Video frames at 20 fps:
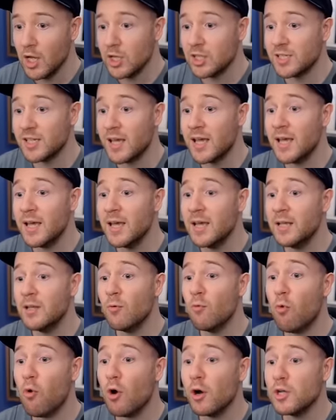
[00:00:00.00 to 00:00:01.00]

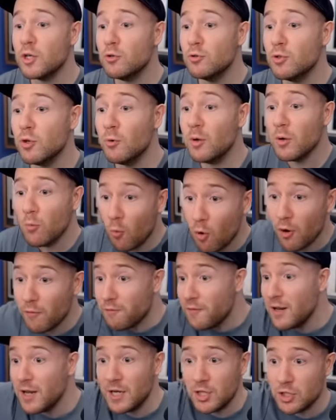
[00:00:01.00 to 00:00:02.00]
Saint, what are you doing? What a
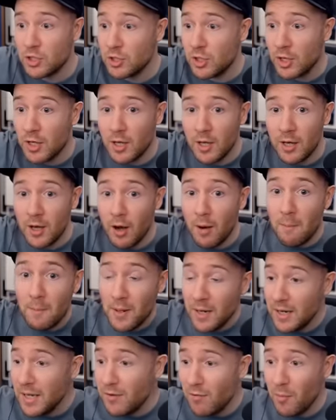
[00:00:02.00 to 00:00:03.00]
finish.
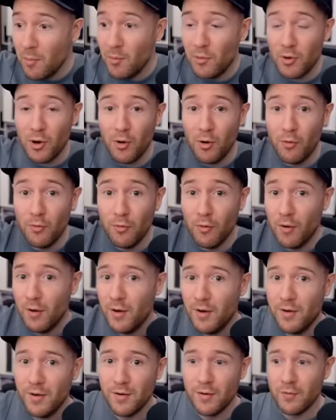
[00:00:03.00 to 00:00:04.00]
Unbelievable goal
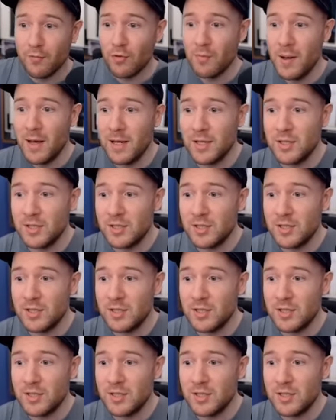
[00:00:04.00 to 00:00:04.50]
from Allan